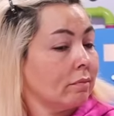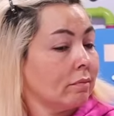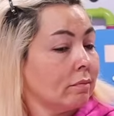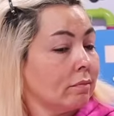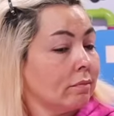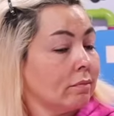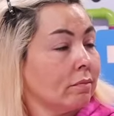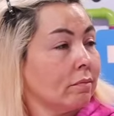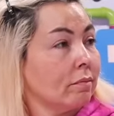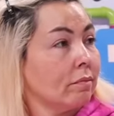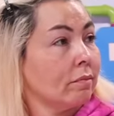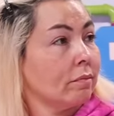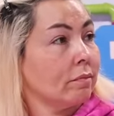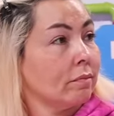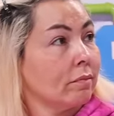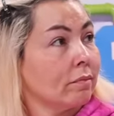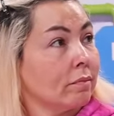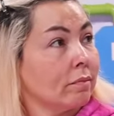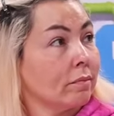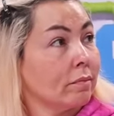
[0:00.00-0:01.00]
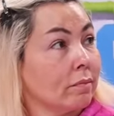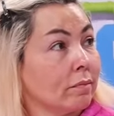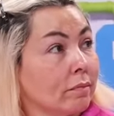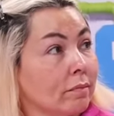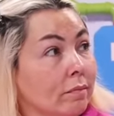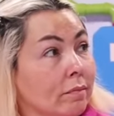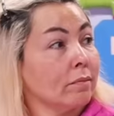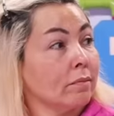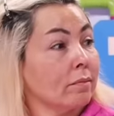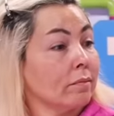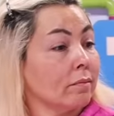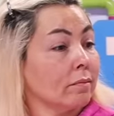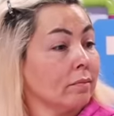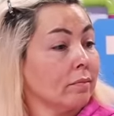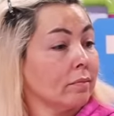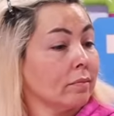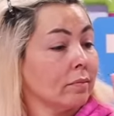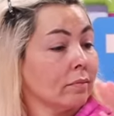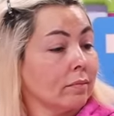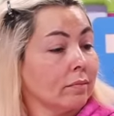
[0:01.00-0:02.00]

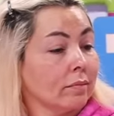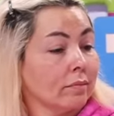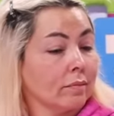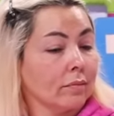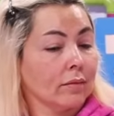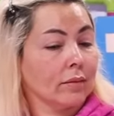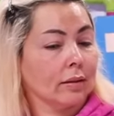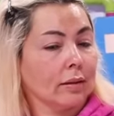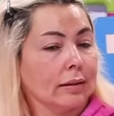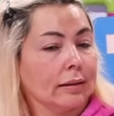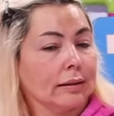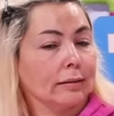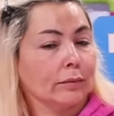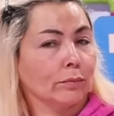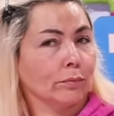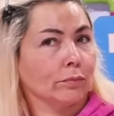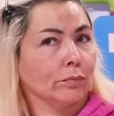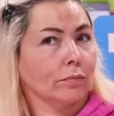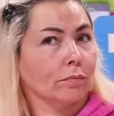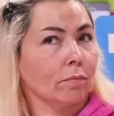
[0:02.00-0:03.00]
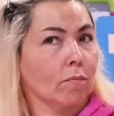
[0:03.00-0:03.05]
(silent)